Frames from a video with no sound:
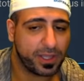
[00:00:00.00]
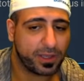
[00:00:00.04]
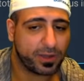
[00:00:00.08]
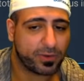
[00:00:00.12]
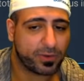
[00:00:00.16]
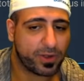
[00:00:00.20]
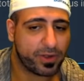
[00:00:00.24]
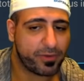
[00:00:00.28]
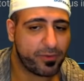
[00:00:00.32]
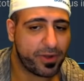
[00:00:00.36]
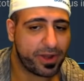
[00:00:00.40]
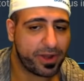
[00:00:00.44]

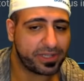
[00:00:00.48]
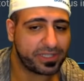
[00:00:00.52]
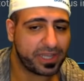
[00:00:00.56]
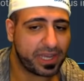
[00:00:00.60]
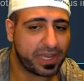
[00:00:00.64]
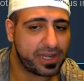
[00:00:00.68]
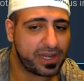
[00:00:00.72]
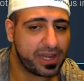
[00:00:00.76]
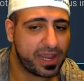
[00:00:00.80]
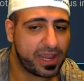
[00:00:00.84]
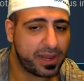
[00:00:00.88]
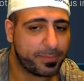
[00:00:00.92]
Crit rate is
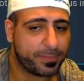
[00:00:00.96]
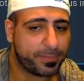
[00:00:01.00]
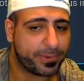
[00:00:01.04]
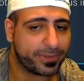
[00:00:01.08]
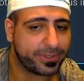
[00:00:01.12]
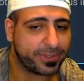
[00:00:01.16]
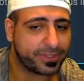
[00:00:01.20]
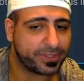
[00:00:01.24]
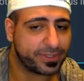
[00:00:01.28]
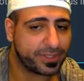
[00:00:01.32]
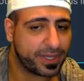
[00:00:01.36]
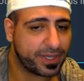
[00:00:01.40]

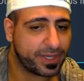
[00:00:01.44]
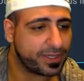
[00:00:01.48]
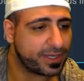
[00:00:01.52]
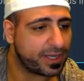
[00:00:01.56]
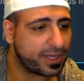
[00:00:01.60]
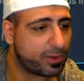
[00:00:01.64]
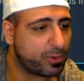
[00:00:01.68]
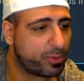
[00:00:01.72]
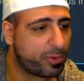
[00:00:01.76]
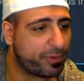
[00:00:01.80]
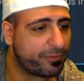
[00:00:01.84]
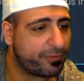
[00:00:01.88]
88%. I
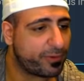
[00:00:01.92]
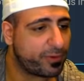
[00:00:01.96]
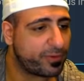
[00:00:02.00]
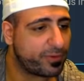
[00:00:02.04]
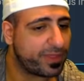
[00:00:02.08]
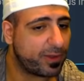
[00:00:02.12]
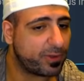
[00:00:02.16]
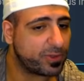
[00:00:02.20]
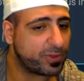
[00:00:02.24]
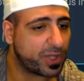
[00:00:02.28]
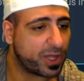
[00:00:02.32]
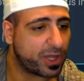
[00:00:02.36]
would prefer if
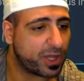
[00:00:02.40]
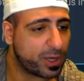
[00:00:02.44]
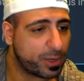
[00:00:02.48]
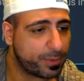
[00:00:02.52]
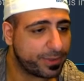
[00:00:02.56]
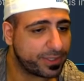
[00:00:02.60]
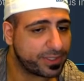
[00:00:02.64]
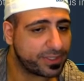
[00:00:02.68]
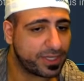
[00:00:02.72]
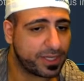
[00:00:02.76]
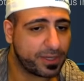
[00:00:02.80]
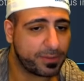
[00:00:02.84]
that was
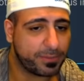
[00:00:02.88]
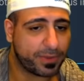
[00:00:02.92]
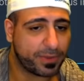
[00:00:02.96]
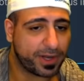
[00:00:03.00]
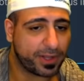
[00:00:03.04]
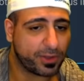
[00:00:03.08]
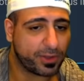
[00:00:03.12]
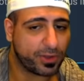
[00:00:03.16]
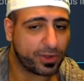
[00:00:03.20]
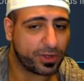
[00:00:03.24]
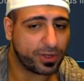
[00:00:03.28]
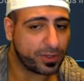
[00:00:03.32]
100%, but
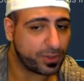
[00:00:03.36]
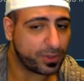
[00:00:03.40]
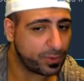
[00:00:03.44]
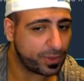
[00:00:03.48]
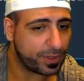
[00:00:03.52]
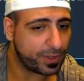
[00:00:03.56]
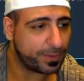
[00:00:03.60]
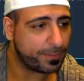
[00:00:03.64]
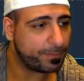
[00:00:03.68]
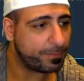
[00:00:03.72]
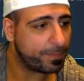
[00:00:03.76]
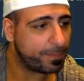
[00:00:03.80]
I couldn't do
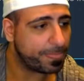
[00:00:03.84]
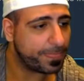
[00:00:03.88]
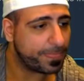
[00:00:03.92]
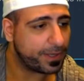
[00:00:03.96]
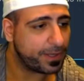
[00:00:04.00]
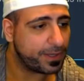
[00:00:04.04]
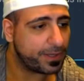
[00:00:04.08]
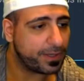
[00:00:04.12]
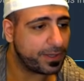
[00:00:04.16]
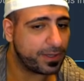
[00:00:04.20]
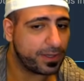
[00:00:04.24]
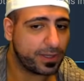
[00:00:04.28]
it.
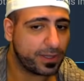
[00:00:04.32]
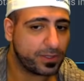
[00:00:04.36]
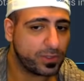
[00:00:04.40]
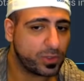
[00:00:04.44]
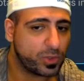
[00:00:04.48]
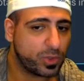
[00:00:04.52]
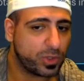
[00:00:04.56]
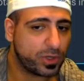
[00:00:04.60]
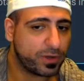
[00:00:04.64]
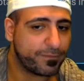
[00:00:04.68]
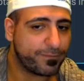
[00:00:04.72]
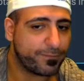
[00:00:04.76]

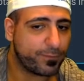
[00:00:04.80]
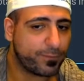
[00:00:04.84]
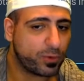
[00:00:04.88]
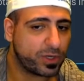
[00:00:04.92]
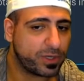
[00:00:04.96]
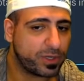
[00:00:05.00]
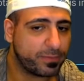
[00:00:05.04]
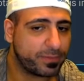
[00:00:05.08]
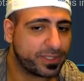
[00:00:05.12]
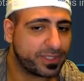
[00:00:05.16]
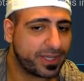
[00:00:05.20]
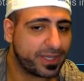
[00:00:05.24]

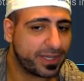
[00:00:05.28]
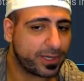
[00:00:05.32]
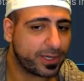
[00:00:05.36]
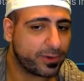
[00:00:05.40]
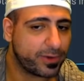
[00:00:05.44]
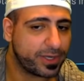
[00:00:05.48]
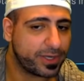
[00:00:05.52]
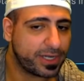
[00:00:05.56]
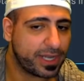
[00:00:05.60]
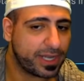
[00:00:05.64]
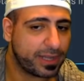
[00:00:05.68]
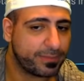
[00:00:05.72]
214%
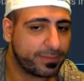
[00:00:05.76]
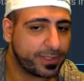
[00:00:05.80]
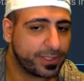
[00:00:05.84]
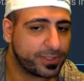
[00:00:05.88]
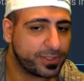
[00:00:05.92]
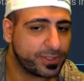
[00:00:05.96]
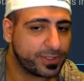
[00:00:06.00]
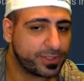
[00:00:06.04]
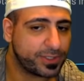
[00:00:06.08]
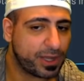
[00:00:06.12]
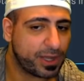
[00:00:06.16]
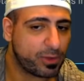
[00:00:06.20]
crit
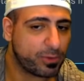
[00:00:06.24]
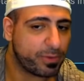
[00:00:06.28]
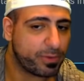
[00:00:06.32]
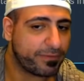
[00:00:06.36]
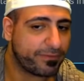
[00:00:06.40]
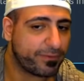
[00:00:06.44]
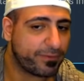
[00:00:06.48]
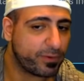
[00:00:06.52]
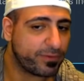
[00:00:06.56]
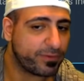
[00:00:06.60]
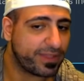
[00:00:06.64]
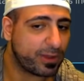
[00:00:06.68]
damage. I would
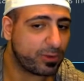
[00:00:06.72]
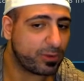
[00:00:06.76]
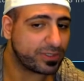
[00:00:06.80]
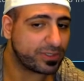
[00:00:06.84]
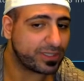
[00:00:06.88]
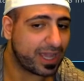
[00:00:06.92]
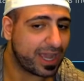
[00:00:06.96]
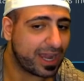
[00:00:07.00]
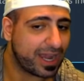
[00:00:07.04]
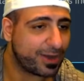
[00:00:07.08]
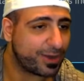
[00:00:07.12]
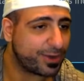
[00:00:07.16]
prefer if that was
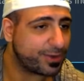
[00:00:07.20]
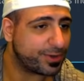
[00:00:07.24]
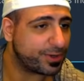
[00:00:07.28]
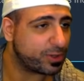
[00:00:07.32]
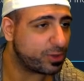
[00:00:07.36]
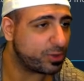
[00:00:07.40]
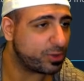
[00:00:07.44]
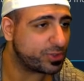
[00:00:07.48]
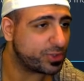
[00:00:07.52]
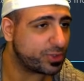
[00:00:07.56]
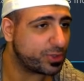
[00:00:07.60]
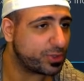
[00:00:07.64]
higher,
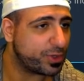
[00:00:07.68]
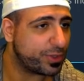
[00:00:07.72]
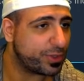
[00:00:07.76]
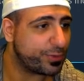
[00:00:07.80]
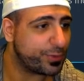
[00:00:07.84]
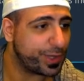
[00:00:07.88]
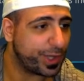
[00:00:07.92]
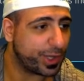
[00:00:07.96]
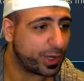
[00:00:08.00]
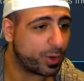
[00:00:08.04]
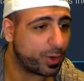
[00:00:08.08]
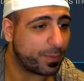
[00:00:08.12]
closer to
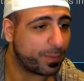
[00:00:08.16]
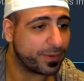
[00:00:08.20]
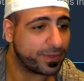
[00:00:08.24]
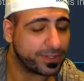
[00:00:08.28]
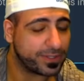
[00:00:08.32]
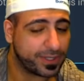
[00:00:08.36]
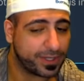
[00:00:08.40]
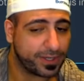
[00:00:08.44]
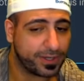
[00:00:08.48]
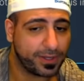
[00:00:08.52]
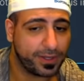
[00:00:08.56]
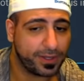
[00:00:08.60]

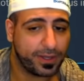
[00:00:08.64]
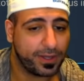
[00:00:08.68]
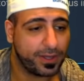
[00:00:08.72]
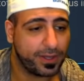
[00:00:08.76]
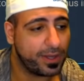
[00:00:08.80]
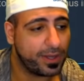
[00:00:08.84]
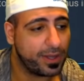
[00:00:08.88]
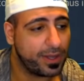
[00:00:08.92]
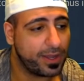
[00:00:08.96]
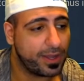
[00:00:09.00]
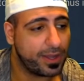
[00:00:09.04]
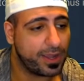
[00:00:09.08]
300%.
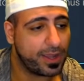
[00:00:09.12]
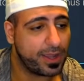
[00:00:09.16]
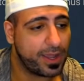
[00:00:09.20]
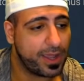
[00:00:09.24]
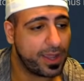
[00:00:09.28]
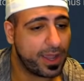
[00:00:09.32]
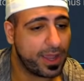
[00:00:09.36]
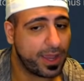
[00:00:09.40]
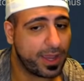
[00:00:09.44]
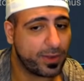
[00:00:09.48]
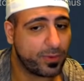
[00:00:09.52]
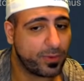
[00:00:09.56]

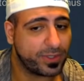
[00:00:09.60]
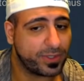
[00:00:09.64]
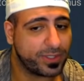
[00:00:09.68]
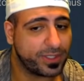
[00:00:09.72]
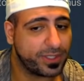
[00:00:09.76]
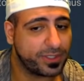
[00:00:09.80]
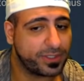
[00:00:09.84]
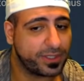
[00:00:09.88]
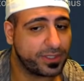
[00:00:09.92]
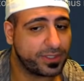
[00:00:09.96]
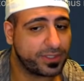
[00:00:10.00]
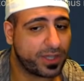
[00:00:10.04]
And
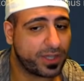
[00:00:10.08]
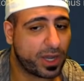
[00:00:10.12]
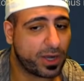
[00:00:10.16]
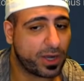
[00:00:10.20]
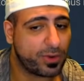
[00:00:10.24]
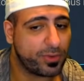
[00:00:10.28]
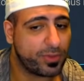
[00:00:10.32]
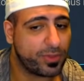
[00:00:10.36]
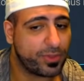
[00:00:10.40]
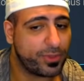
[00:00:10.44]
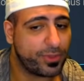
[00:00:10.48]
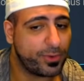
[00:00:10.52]
resistance is
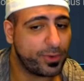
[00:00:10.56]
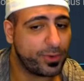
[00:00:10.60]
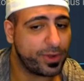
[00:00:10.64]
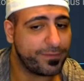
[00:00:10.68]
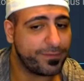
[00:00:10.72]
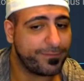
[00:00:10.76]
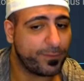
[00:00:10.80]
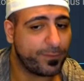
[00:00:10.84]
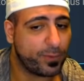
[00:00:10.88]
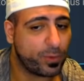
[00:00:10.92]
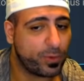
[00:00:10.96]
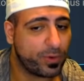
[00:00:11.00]

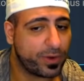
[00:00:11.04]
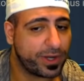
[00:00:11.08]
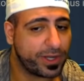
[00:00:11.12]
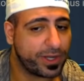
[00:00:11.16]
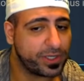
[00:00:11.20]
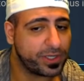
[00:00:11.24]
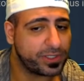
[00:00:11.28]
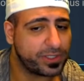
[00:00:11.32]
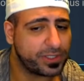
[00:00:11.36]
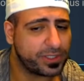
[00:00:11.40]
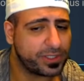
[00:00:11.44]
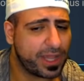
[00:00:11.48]
134. I
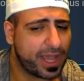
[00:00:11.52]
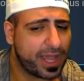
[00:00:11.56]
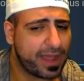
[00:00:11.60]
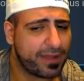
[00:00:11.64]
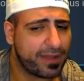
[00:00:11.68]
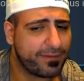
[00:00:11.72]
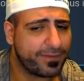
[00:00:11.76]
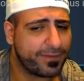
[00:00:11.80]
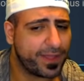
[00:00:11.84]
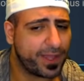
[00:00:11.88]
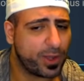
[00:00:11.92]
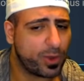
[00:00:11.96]
used to
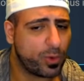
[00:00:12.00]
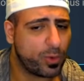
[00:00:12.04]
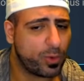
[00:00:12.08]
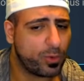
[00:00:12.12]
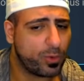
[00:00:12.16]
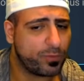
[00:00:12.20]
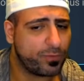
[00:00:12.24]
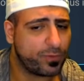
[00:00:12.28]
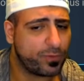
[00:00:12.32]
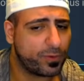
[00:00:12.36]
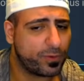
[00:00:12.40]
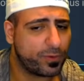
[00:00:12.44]
have that
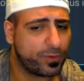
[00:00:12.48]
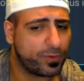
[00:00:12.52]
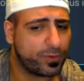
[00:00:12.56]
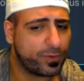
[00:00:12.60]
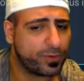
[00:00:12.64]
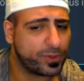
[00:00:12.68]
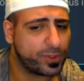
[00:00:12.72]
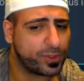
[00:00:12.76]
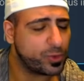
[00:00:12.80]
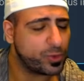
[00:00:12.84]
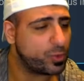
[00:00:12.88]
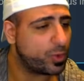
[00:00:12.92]

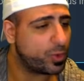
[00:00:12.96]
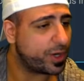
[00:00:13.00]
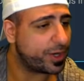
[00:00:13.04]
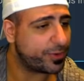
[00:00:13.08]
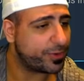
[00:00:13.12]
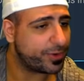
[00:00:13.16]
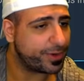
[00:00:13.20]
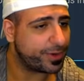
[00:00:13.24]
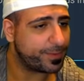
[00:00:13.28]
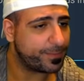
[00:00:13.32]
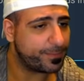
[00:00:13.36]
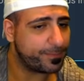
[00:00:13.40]
over
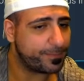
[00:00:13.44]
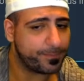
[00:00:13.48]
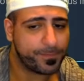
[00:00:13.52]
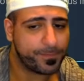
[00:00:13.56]
200.